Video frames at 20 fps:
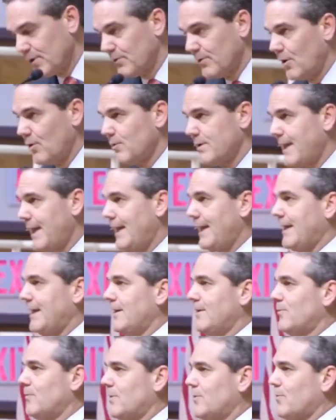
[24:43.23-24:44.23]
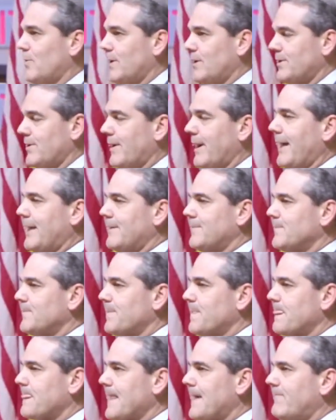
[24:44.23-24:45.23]
no, you're okay with where you're
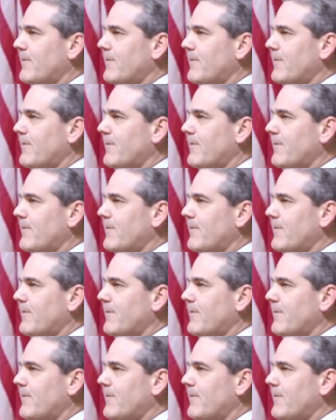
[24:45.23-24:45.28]
at.